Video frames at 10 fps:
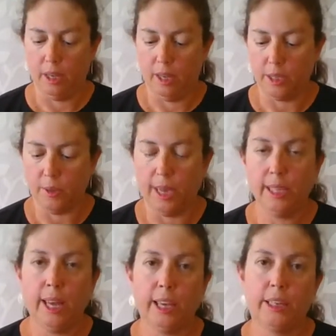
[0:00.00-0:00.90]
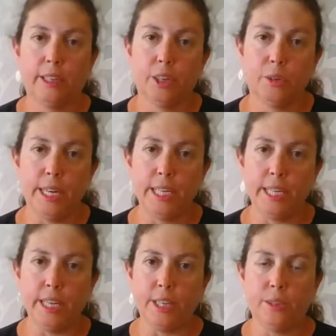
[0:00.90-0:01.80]
So unlike the green
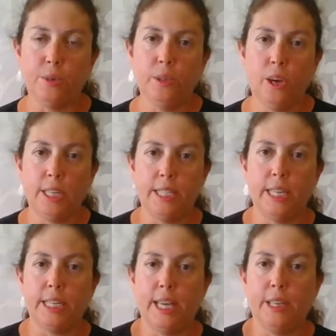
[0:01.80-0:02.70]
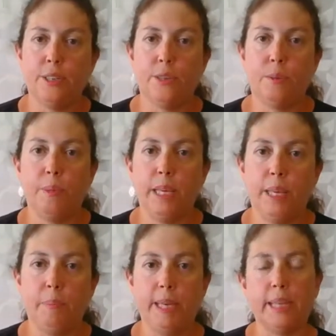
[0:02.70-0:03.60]
teas, oolong tea tends to
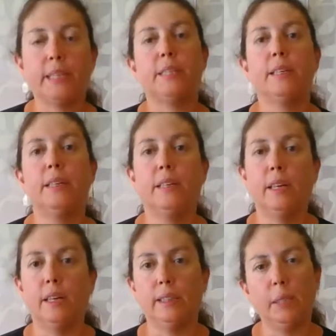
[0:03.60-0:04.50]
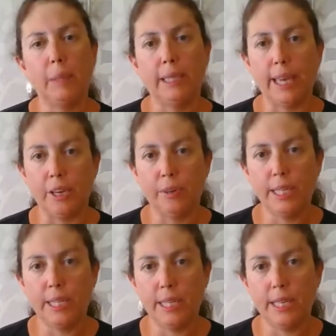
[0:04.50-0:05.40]
be picked a little bit later in
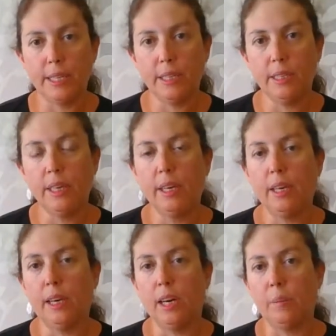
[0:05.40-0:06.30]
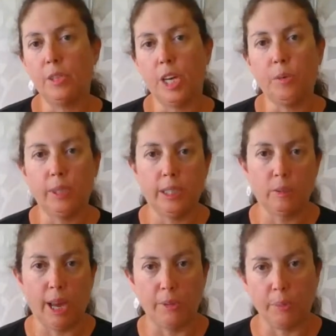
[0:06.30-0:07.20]
the season. Generally
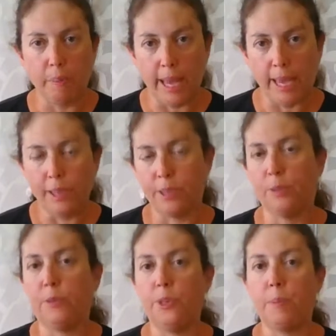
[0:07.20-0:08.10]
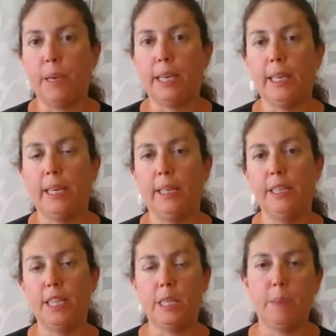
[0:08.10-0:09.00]
around May is the first picking, and
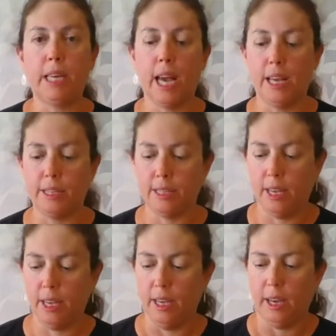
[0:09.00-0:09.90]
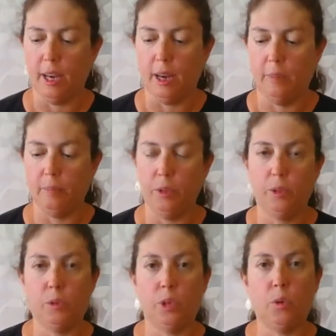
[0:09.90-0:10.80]
this is because
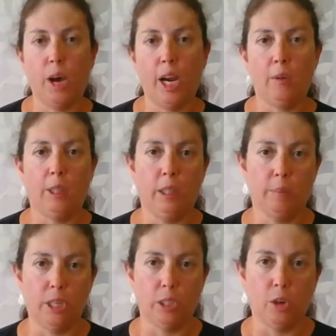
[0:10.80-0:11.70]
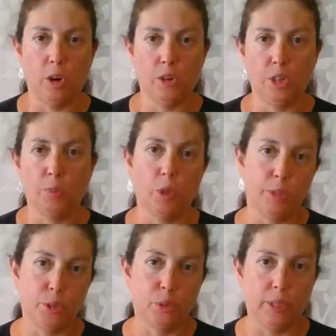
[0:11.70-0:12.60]
you require a much larger, more
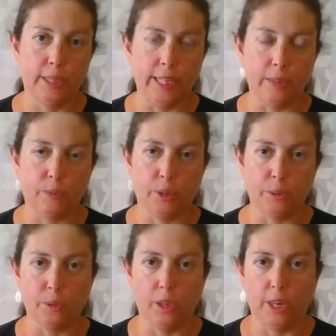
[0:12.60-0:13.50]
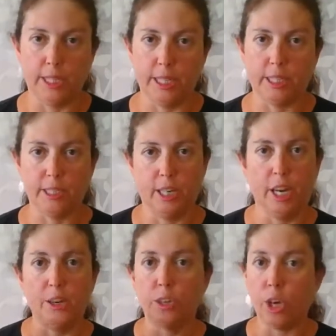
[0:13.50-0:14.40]
mature leaf with oolong tea because it
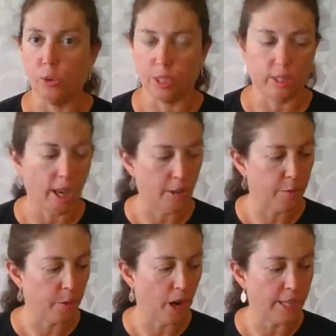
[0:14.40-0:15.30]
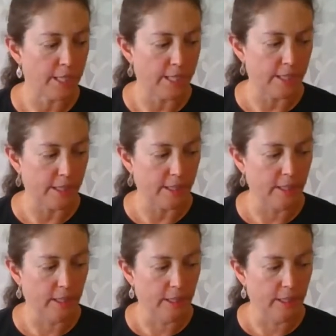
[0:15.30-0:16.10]
undergoes a lot of processing.